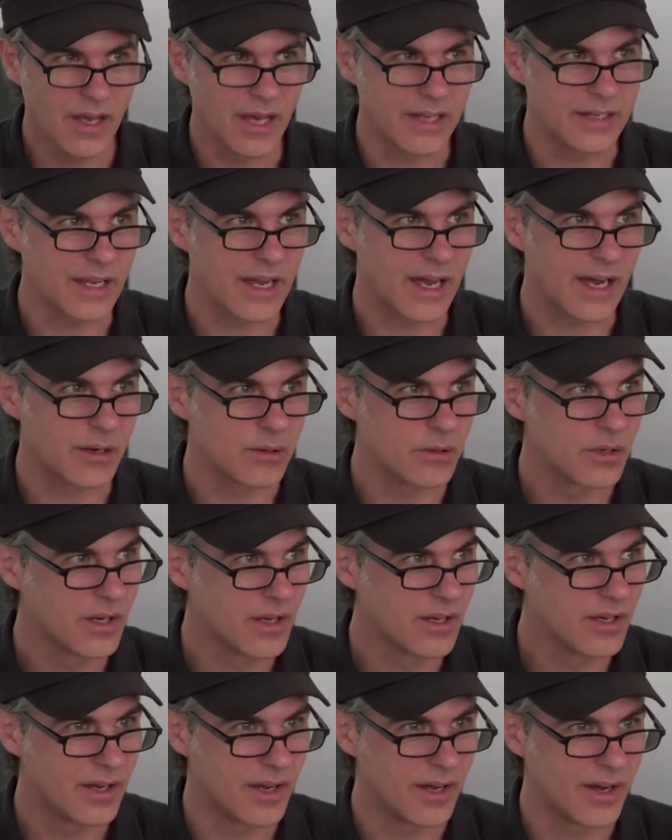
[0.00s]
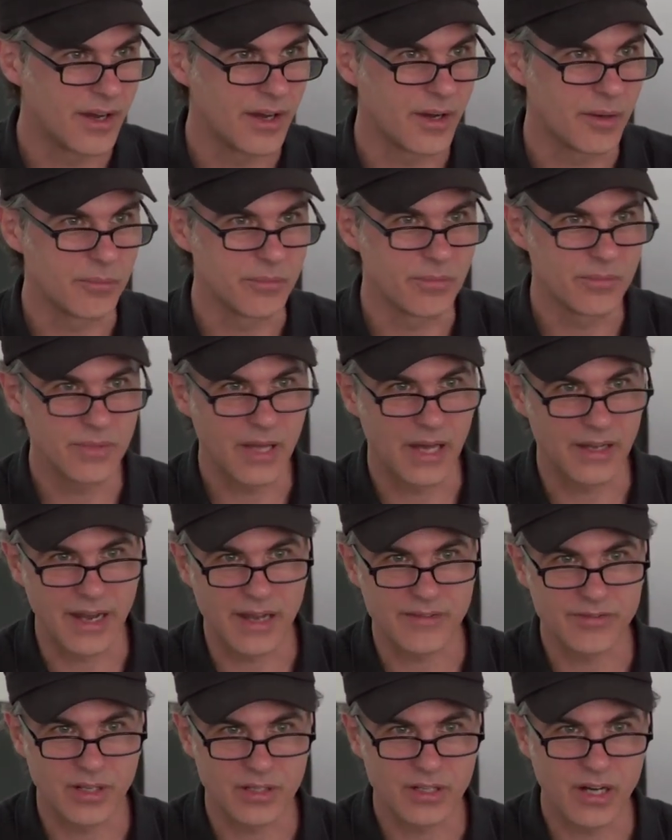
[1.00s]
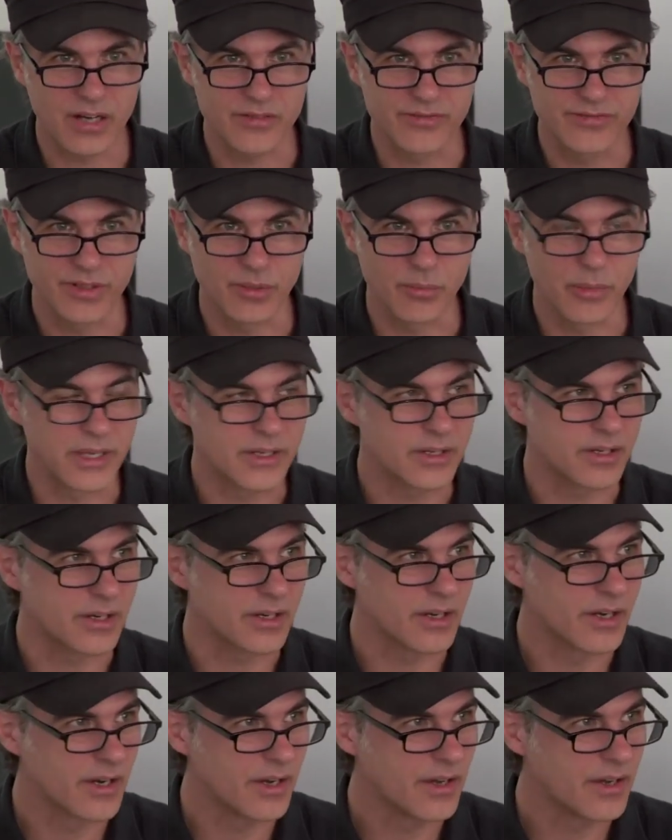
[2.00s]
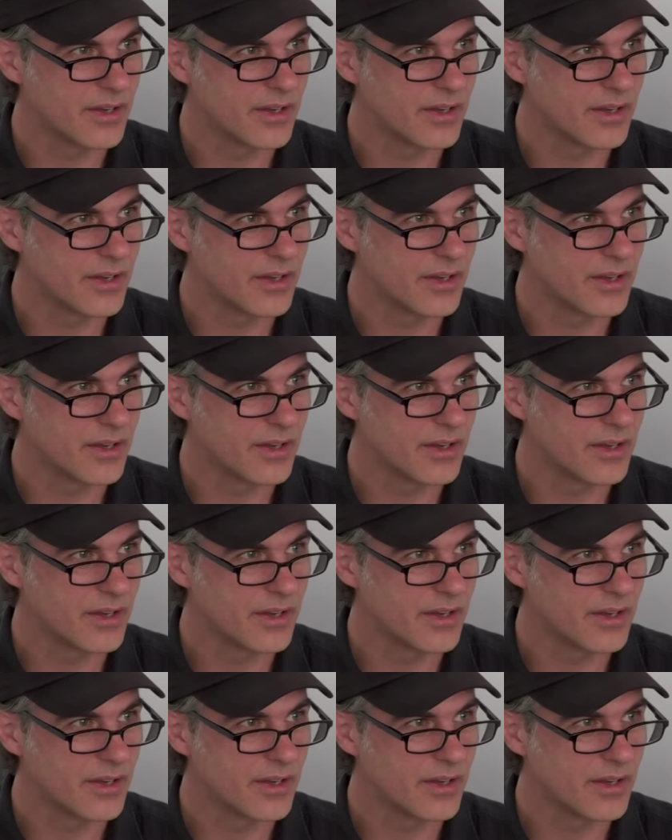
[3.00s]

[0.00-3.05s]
Anyhow, an avant-garde filmmaker